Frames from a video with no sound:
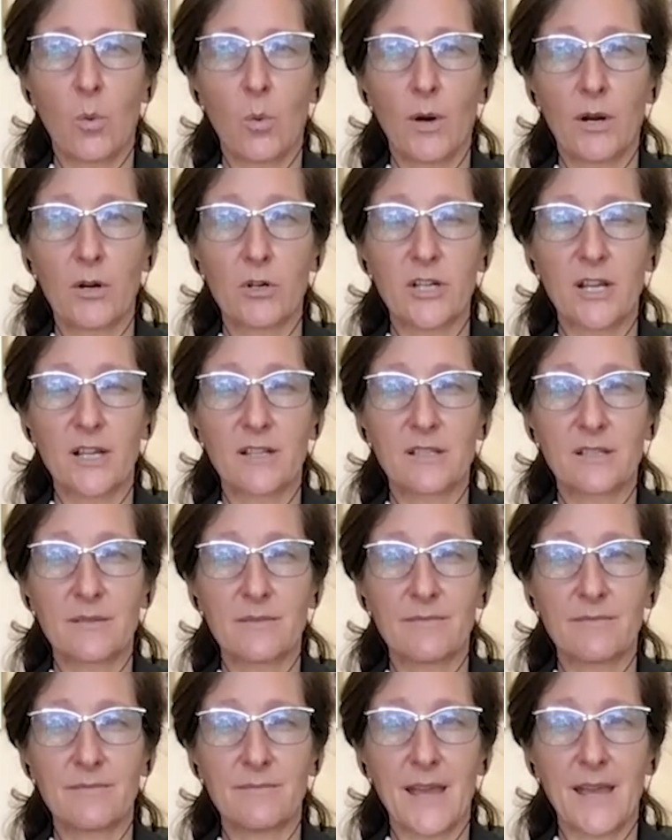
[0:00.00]
we're just
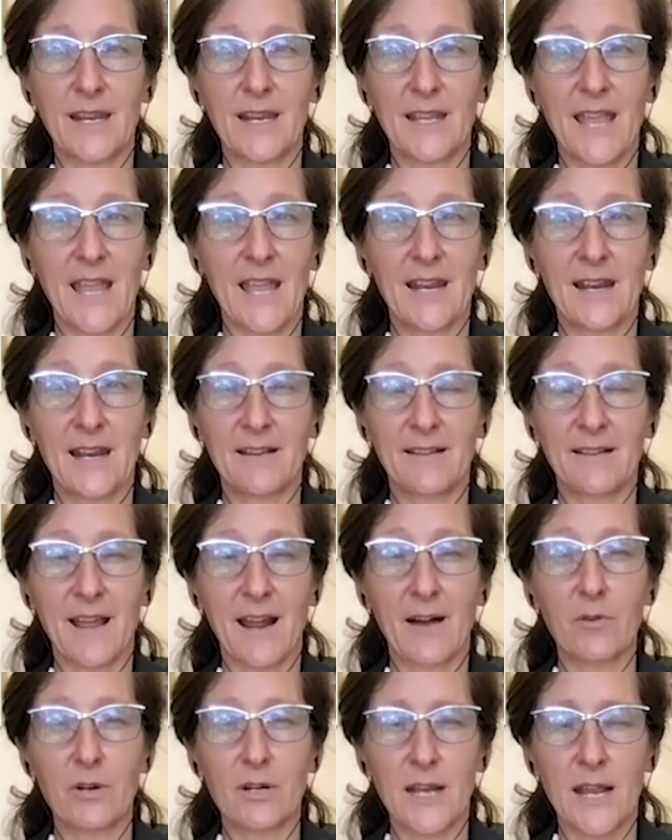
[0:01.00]
medicating
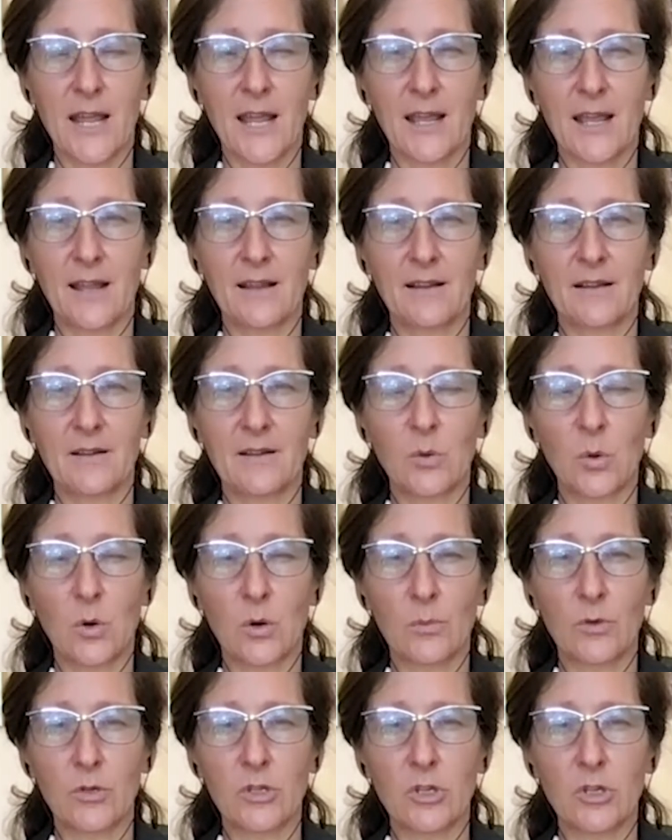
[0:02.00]
everyday
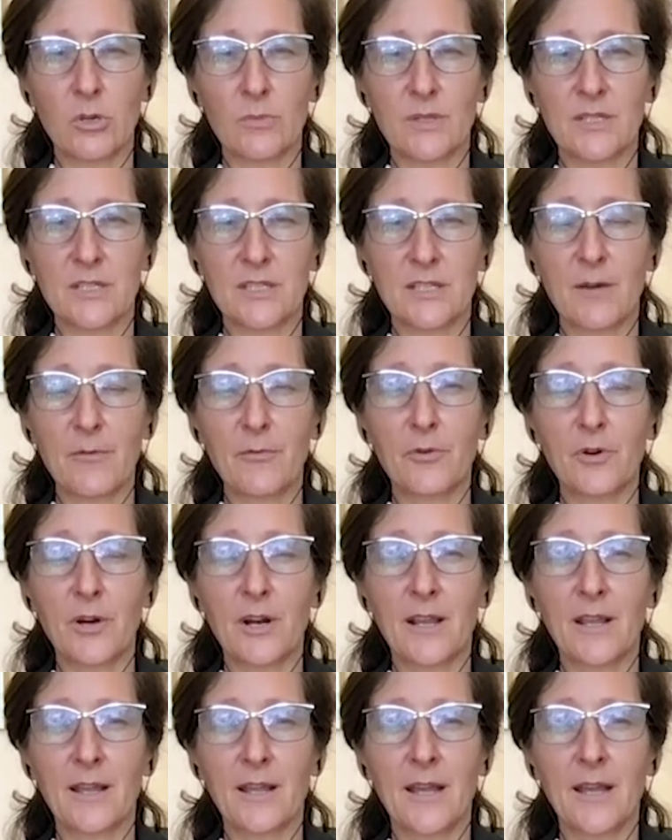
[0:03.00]
normal human
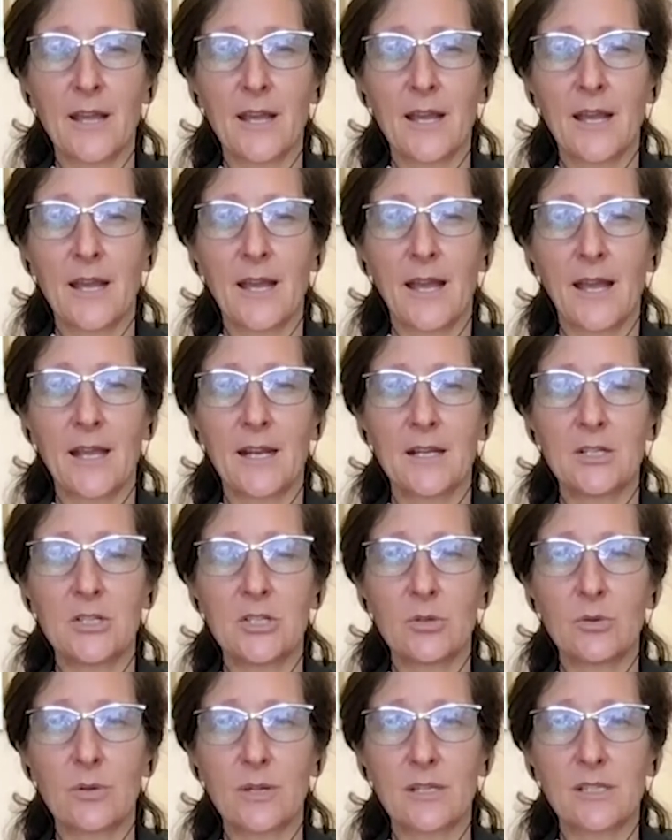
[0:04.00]
suffering. And in
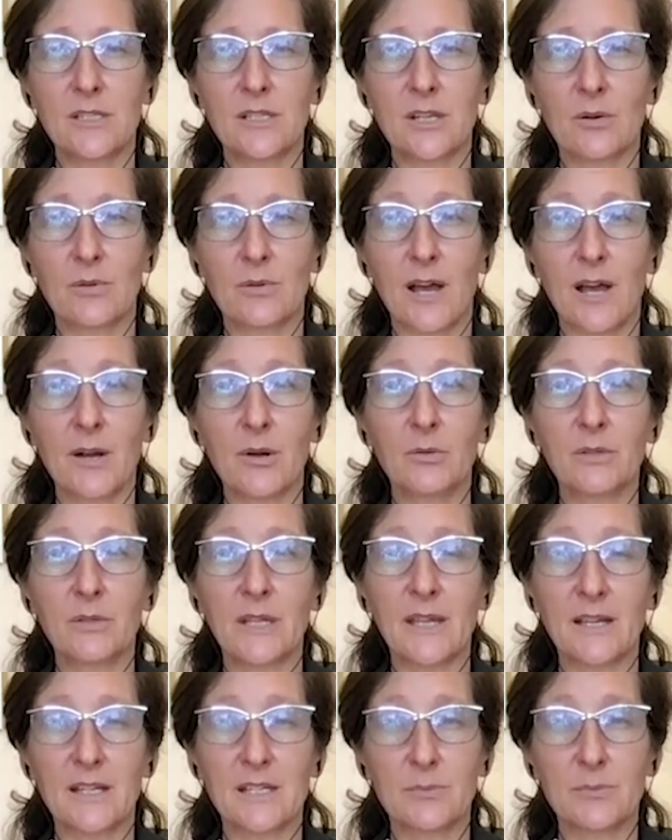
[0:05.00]
doing so, not only
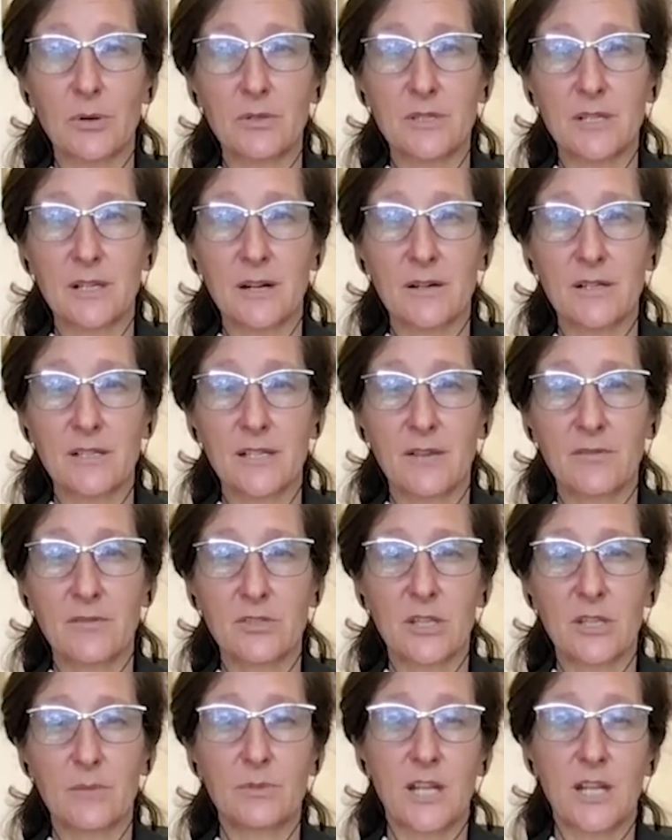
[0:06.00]
exposing ourselves
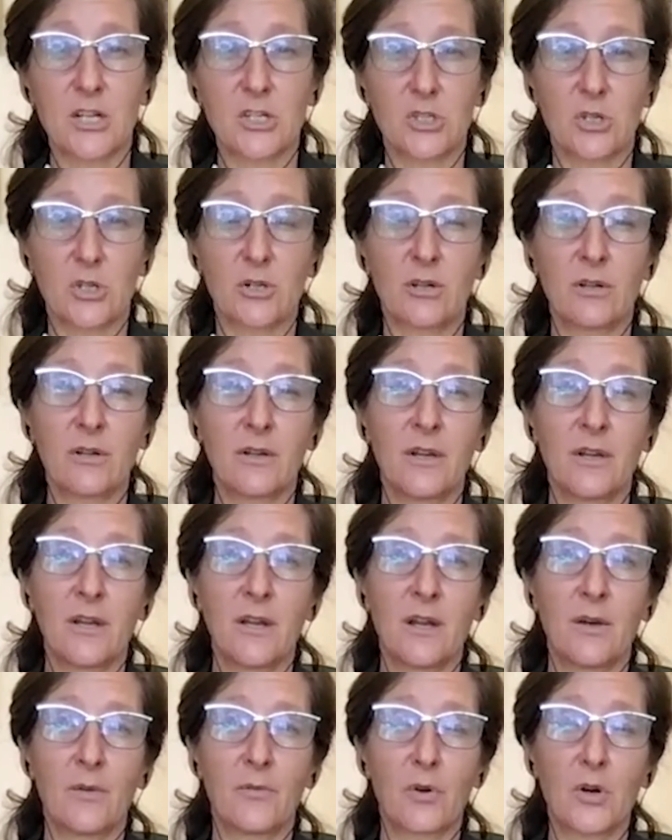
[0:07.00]
to the potential
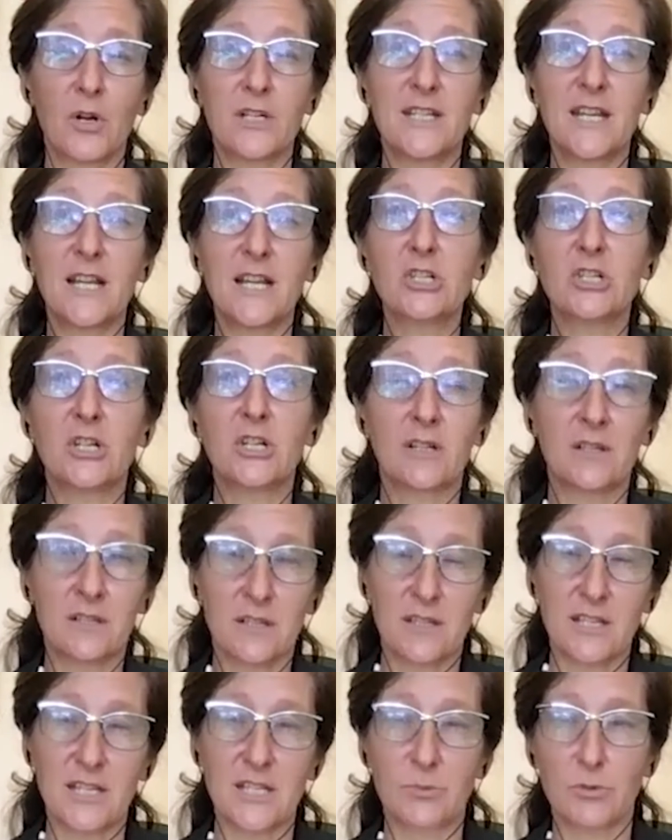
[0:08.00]
for addiction
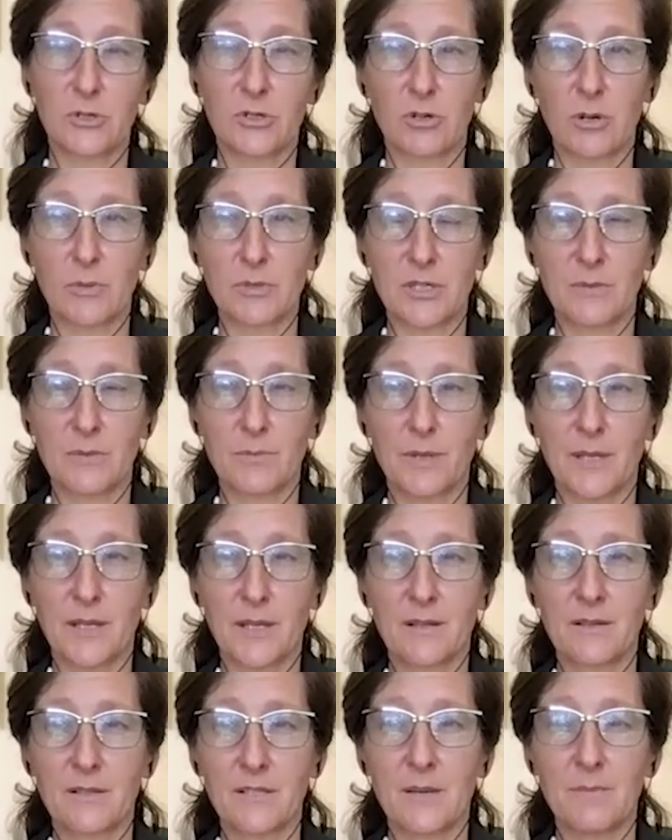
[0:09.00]
to these prescription
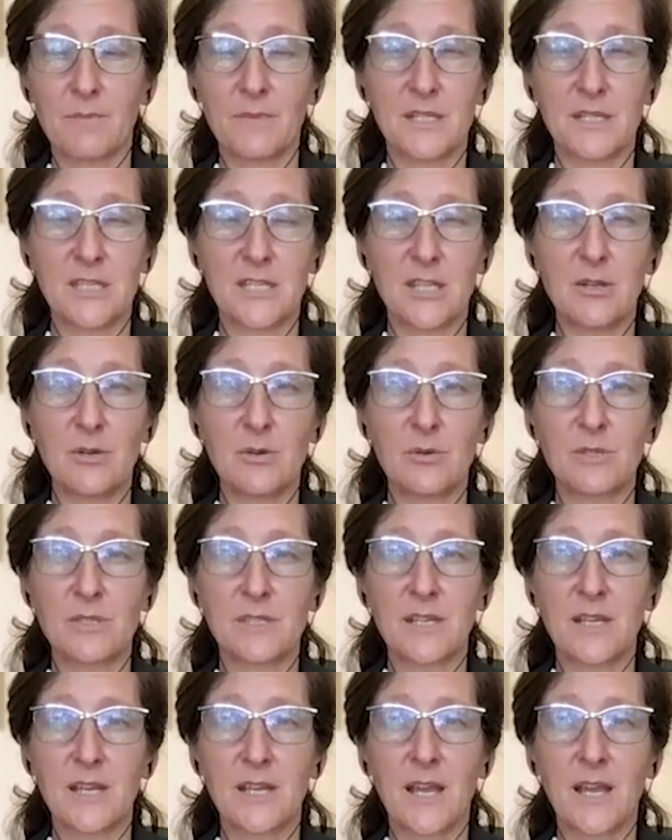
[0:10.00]
pills and misuse,